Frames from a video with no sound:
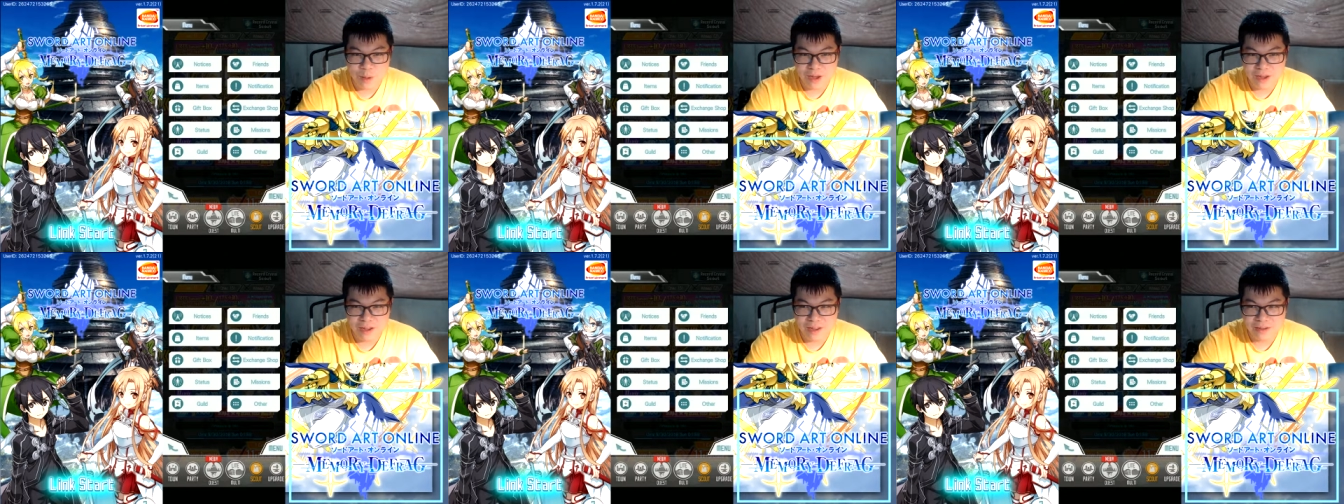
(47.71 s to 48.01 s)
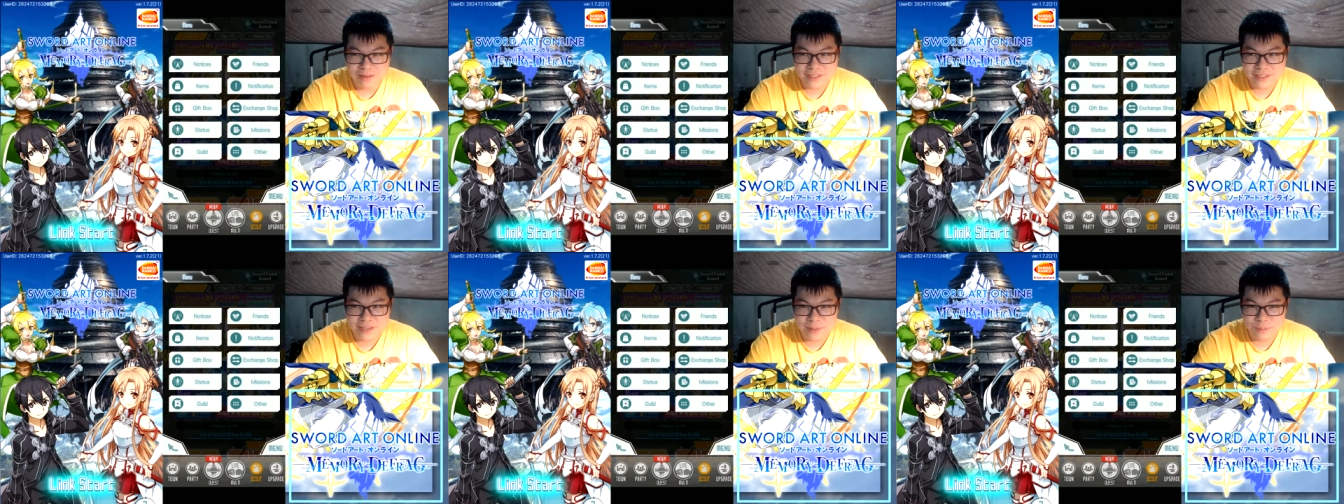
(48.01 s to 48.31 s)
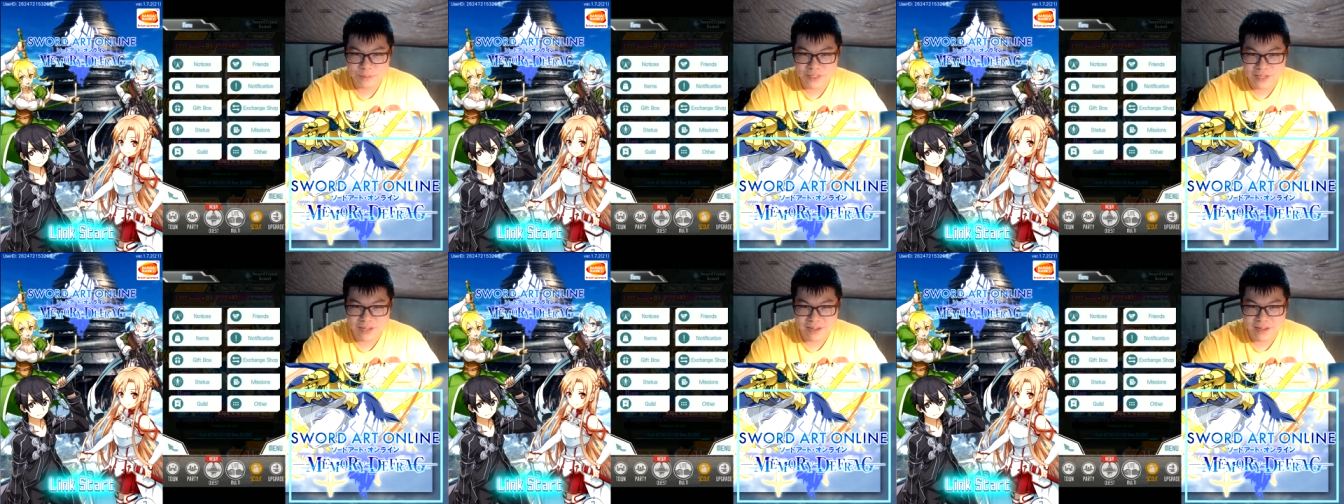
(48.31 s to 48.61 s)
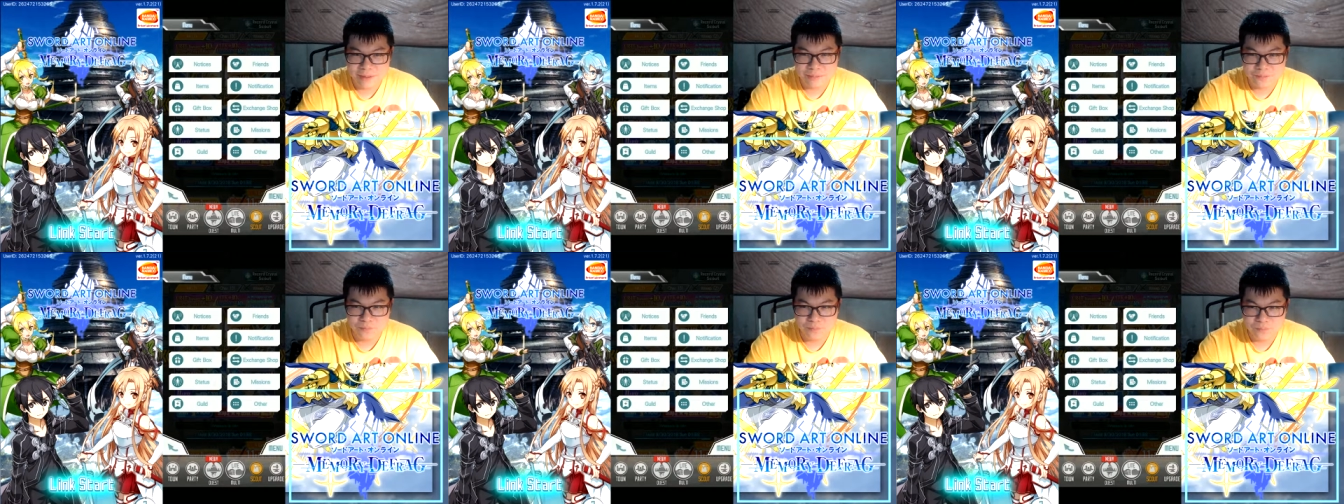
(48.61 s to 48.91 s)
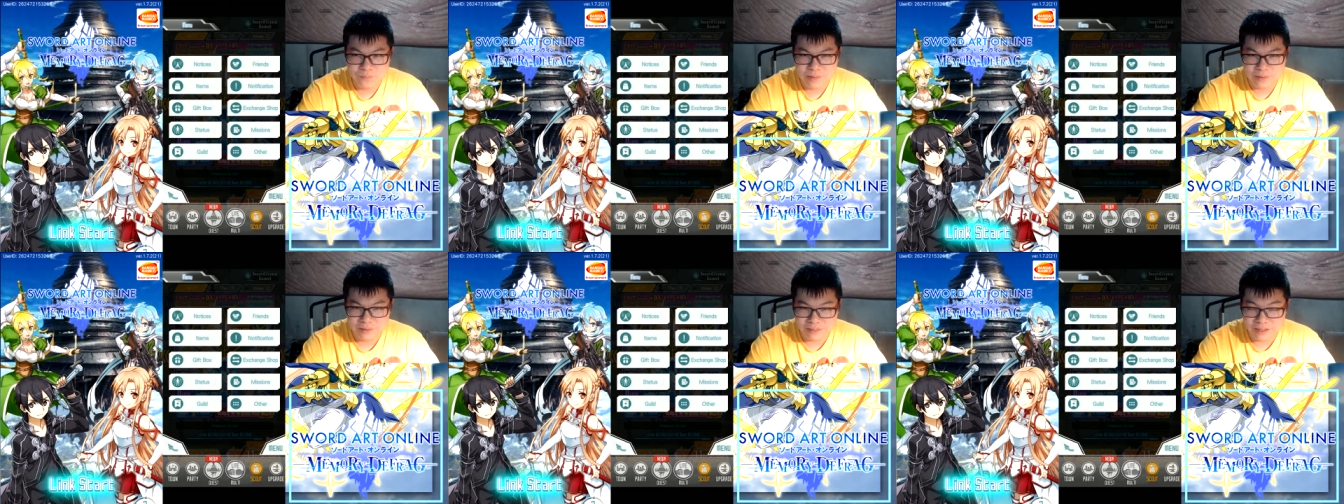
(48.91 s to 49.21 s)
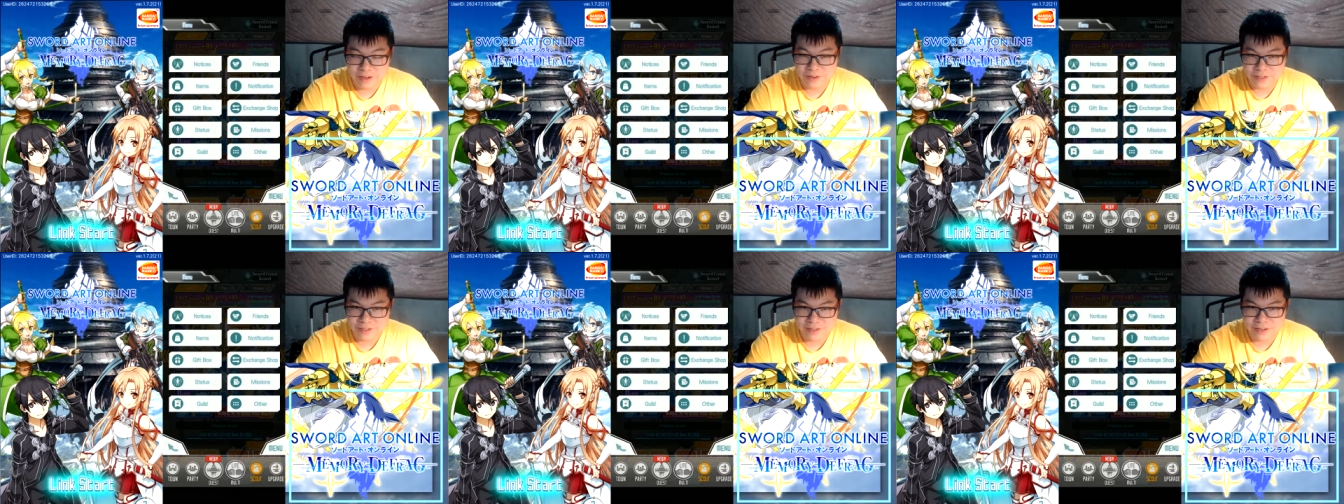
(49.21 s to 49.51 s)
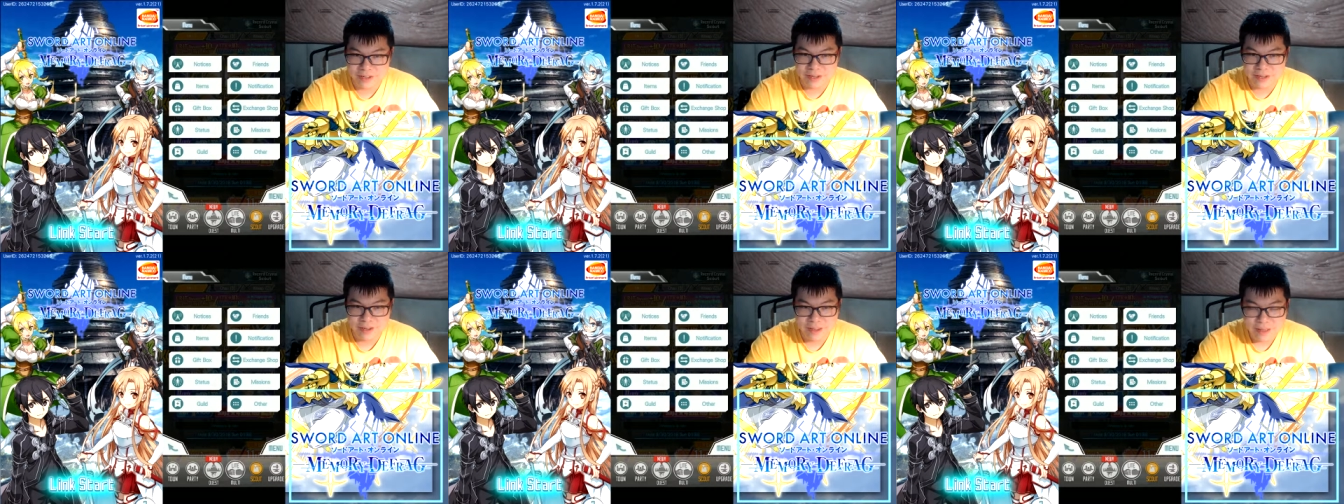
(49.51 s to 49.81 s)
on sometime later tonight.